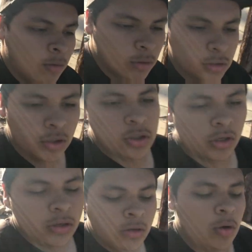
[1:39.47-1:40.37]
What's good,
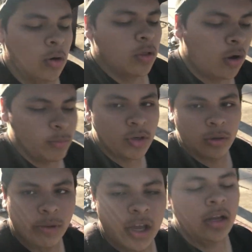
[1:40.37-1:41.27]
y'all? Going to the homie's
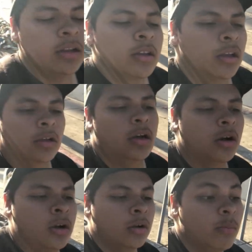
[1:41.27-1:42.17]
crib again.
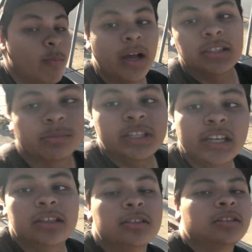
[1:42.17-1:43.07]
Um, buy some
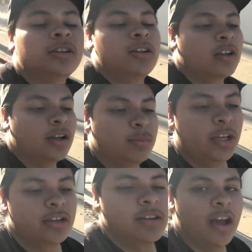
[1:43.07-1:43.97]
teas, you know what I'm saying?